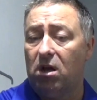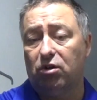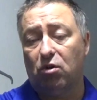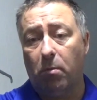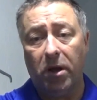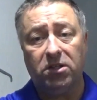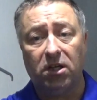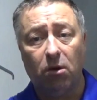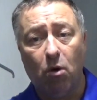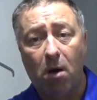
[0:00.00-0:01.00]
So
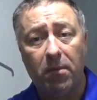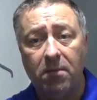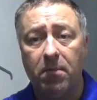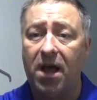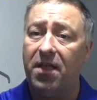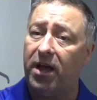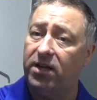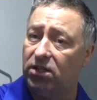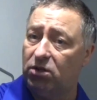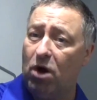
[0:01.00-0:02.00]
basically what I mean by that
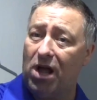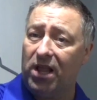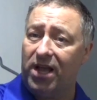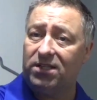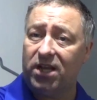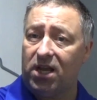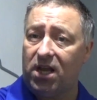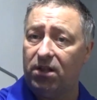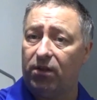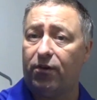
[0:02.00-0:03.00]
is while they're
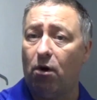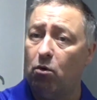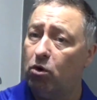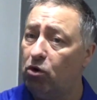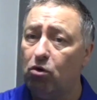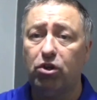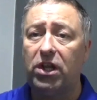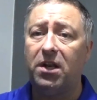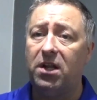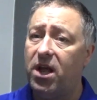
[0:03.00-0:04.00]
taking the throw, you're
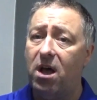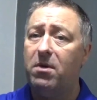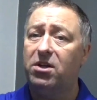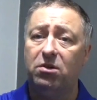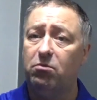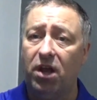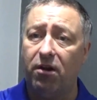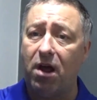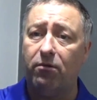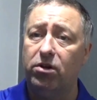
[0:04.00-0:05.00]
standing there messing with your
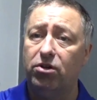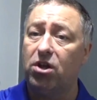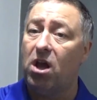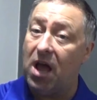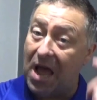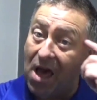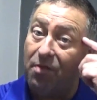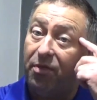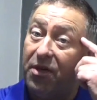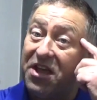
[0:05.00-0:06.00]
arrows
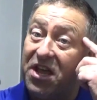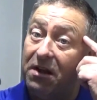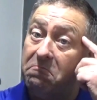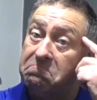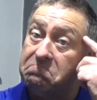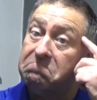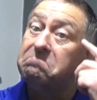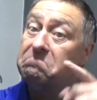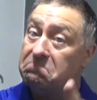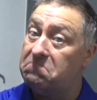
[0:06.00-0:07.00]
and thinking
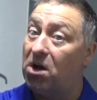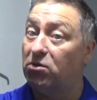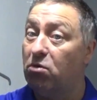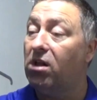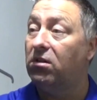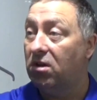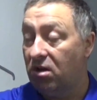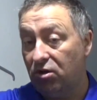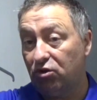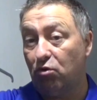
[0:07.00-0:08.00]
as well.
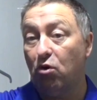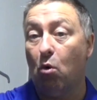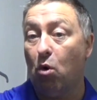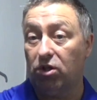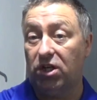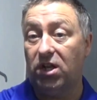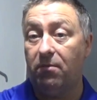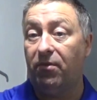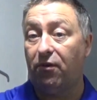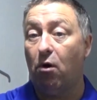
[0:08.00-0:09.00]
So you're watching
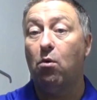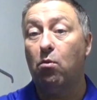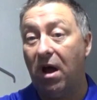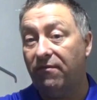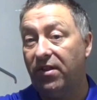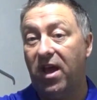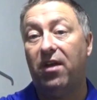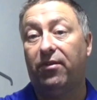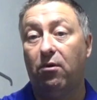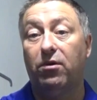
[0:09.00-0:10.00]
them throw, and whatever
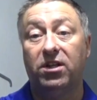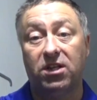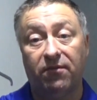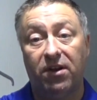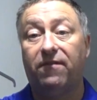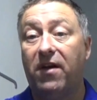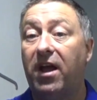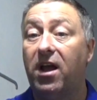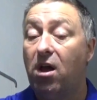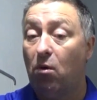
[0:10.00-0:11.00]
they're throwing is having an
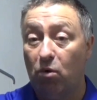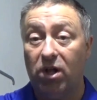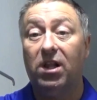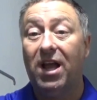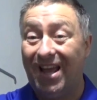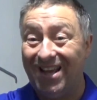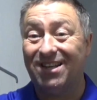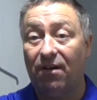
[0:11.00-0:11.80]
effect, is